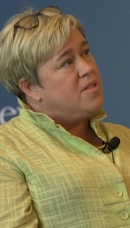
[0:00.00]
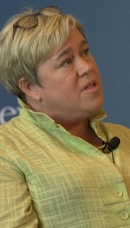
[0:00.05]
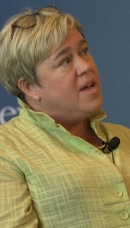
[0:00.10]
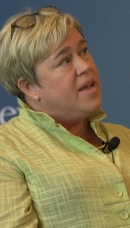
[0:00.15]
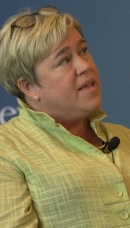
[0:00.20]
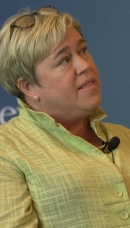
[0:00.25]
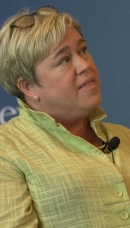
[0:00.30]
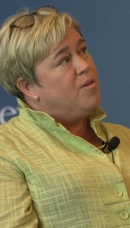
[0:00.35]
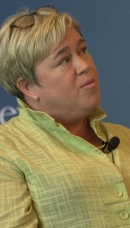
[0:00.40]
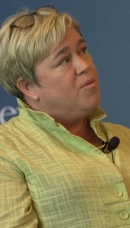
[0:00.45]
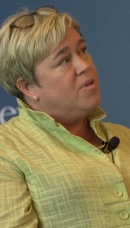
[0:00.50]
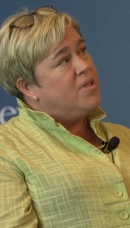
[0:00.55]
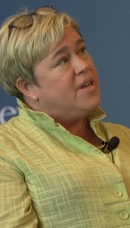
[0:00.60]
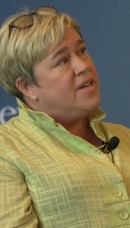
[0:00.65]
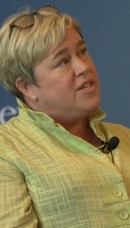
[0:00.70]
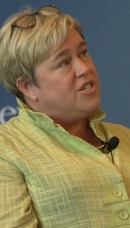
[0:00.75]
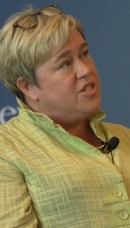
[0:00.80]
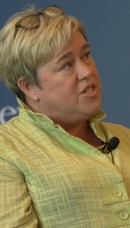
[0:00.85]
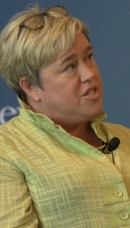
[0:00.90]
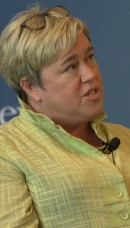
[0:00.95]
like the
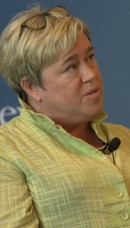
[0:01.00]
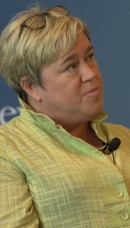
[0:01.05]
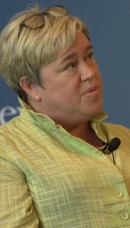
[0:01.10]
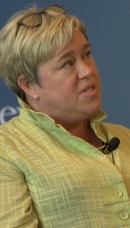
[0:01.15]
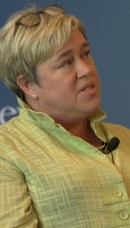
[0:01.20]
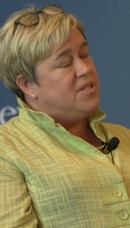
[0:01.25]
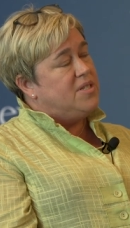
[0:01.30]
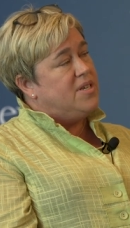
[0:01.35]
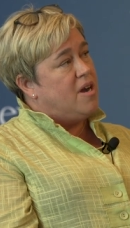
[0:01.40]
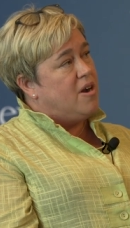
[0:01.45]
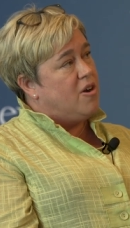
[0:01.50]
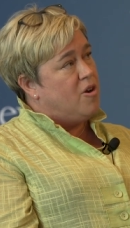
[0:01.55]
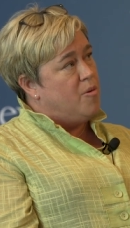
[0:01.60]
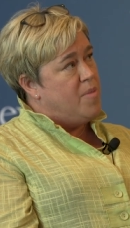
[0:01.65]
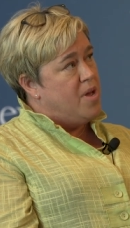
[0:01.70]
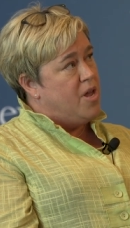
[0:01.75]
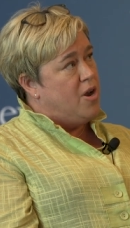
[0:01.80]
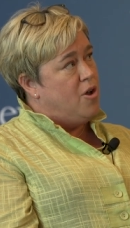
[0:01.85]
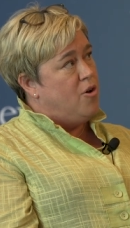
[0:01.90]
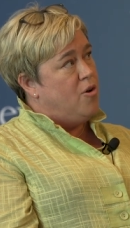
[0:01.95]
relationships in
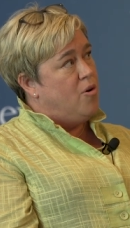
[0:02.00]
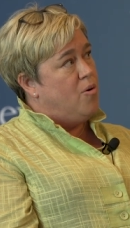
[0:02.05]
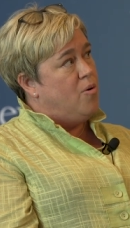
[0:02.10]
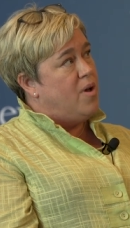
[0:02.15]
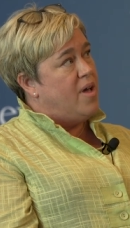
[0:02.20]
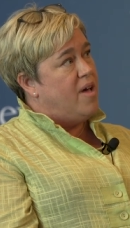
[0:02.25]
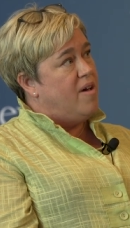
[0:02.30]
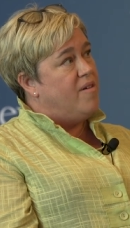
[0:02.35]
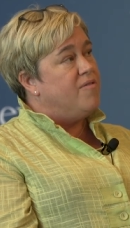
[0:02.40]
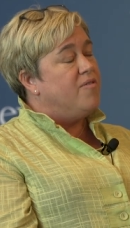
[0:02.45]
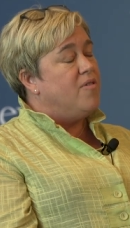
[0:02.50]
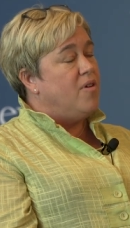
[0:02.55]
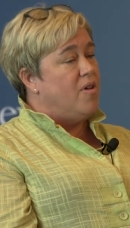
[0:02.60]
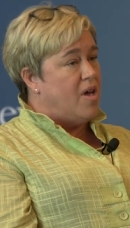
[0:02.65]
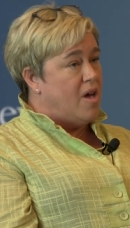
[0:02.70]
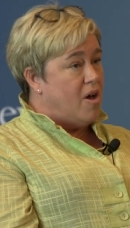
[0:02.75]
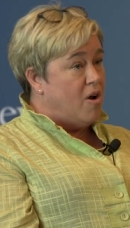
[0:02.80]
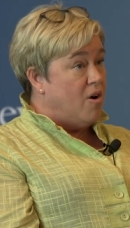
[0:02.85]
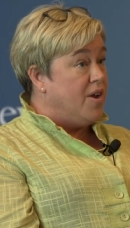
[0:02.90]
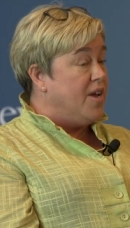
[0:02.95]
Sacramento have,
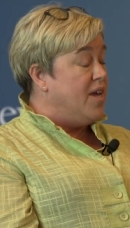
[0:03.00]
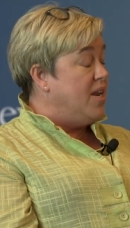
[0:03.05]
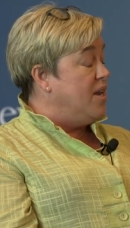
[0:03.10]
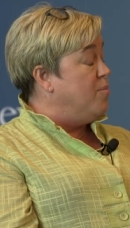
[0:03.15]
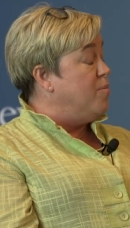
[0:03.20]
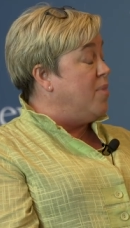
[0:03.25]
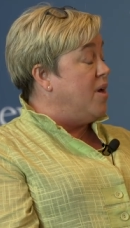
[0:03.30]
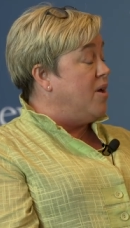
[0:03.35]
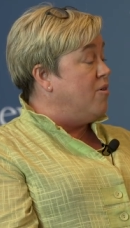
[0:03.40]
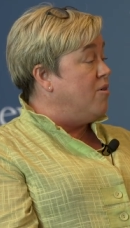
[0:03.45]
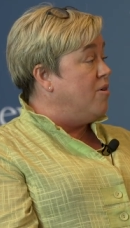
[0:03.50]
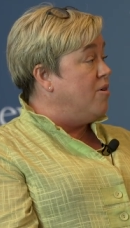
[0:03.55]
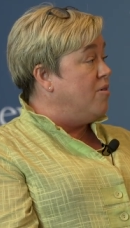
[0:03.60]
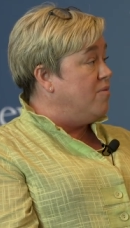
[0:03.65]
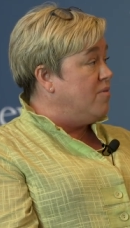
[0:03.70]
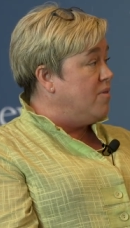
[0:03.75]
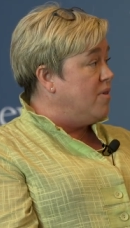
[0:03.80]
are getting better.